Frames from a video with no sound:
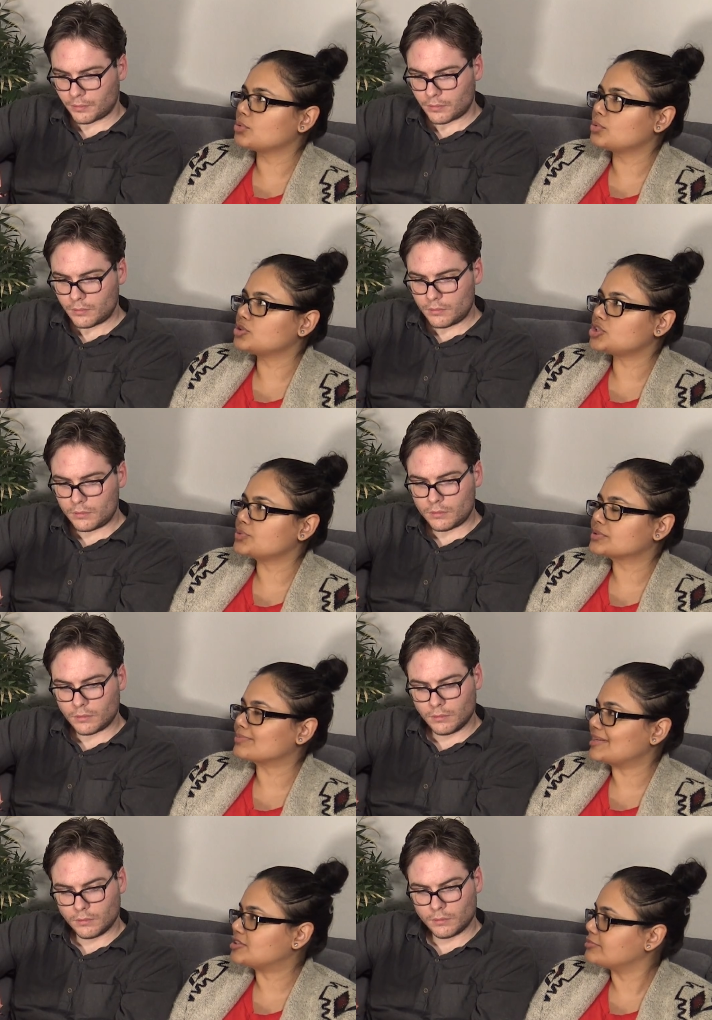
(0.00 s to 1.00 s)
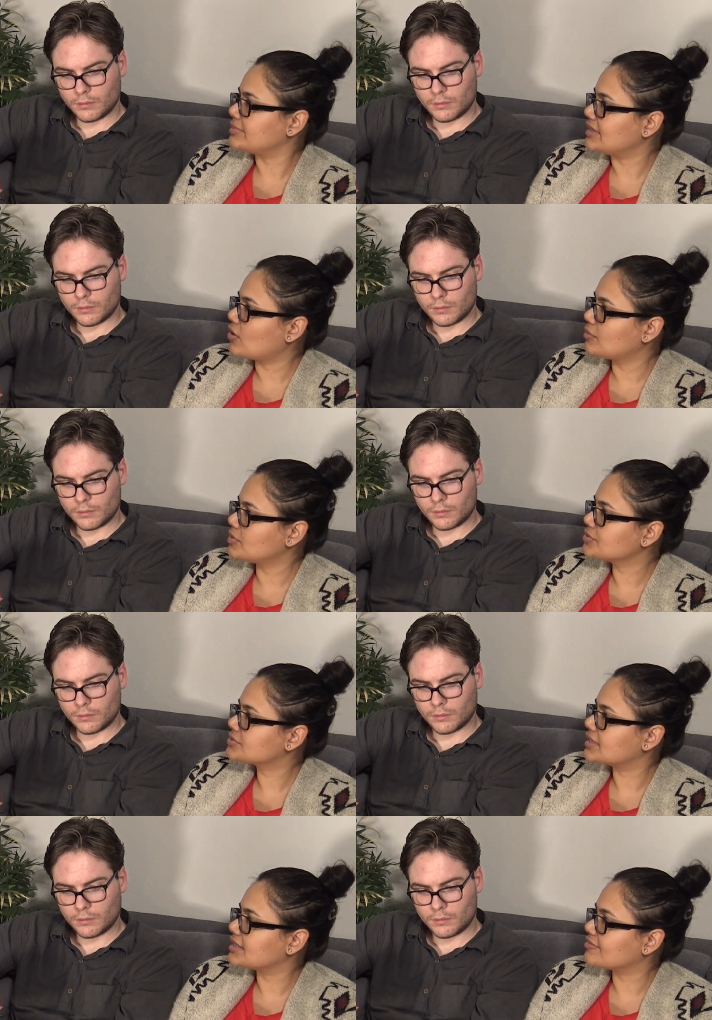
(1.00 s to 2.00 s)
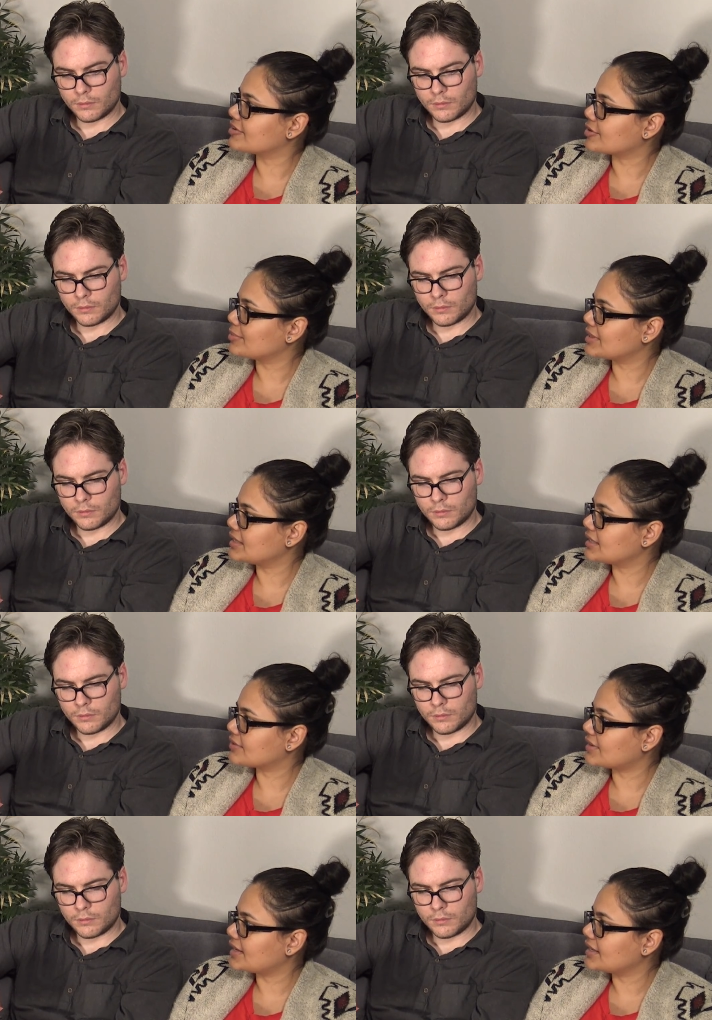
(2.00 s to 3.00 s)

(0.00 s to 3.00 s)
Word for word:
Speaker 1: who she was meant to be almost in the very beginning,